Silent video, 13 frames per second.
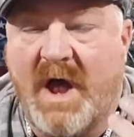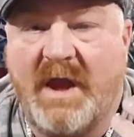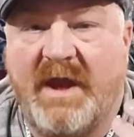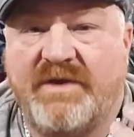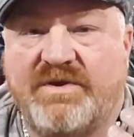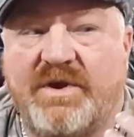
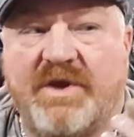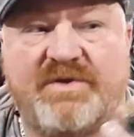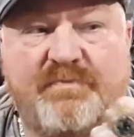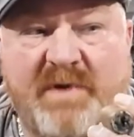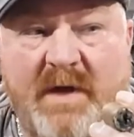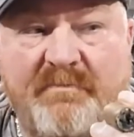It's
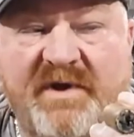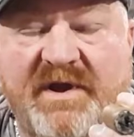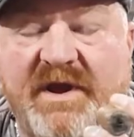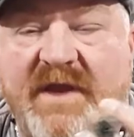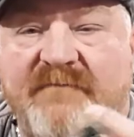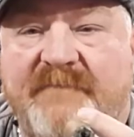plumb, but it
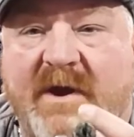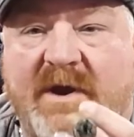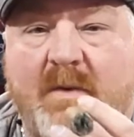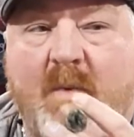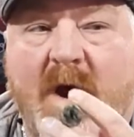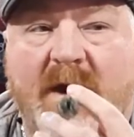ain't
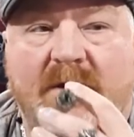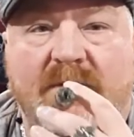fucking wired.